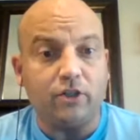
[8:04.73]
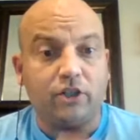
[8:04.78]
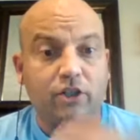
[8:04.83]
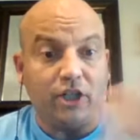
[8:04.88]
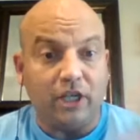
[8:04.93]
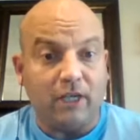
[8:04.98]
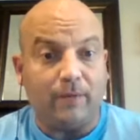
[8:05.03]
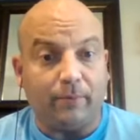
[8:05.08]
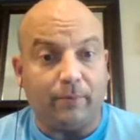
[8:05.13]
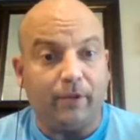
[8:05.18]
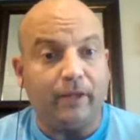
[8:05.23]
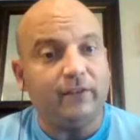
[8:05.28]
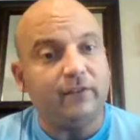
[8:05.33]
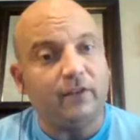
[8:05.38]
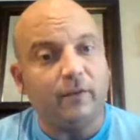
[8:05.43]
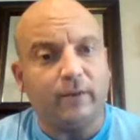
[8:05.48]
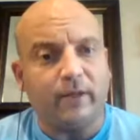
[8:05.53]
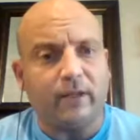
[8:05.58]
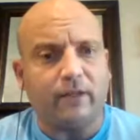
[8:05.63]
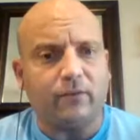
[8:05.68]
She plays
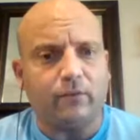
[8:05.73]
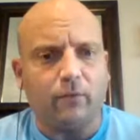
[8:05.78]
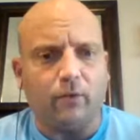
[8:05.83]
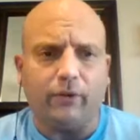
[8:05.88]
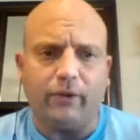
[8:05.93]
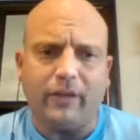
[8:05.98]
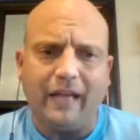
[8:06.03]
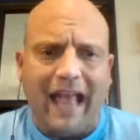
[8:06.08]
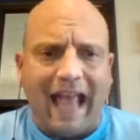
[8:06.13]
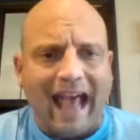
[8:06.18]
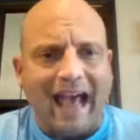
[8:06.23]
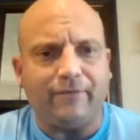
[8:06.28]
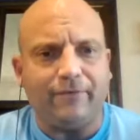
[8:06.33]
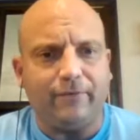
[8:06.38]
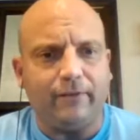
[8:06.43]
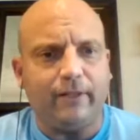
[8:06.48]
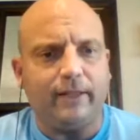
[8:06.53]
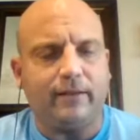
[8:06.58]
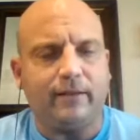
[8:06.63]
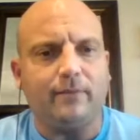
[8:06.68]
the biggest role, the
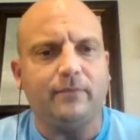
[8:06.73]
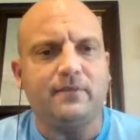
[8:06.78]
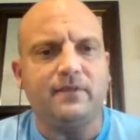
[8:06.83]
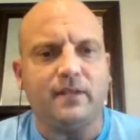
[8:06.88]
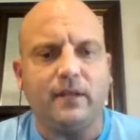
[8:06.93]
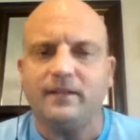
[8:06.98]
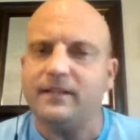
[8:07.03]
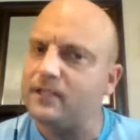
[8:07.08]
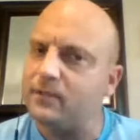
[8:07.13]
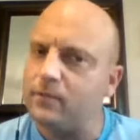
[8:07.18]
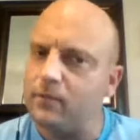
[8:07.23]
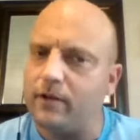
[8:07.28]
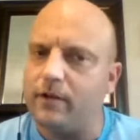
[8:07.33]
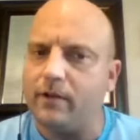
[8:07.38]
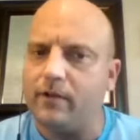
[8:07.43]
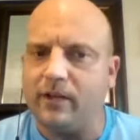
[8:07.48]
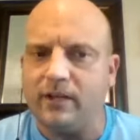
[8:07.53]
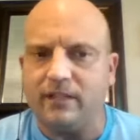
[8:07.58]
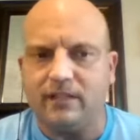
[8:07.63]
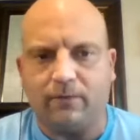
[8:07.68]
athlete themselves. That's one of
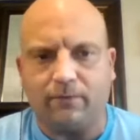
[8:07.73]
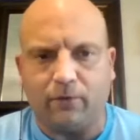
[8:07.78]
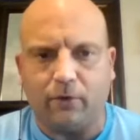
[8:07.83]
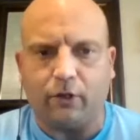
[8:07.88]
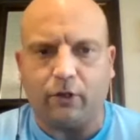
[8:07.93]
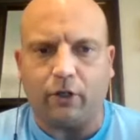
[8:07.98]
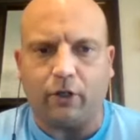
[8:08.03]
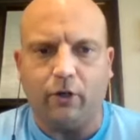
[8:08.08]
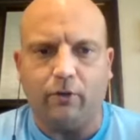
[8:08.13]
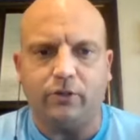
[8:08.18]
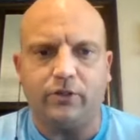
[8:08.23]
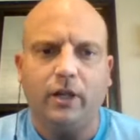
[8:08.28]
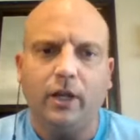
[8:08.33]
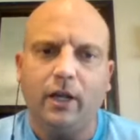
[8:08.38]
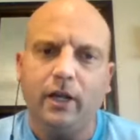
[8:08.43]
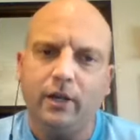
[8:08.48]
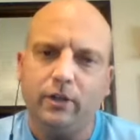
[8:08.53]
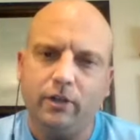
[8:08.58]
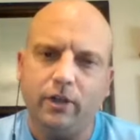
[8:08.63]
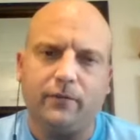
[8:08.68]
the things, if you're a coach,
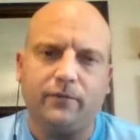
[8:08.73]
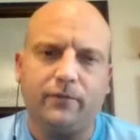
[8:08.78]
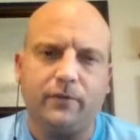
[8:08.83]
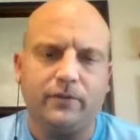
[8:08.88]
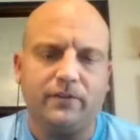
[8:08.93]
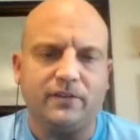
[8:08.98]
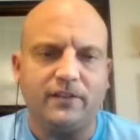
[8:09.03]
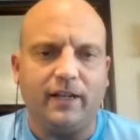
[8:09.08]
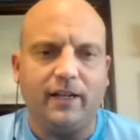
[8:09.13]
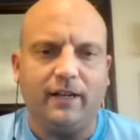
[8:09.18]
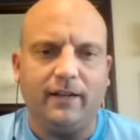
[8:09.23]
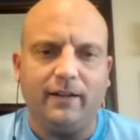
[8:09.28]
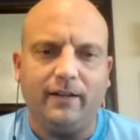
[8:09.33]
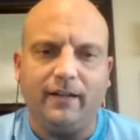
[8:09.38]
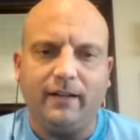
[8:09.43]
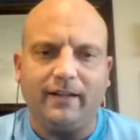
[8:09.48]
you have to understand.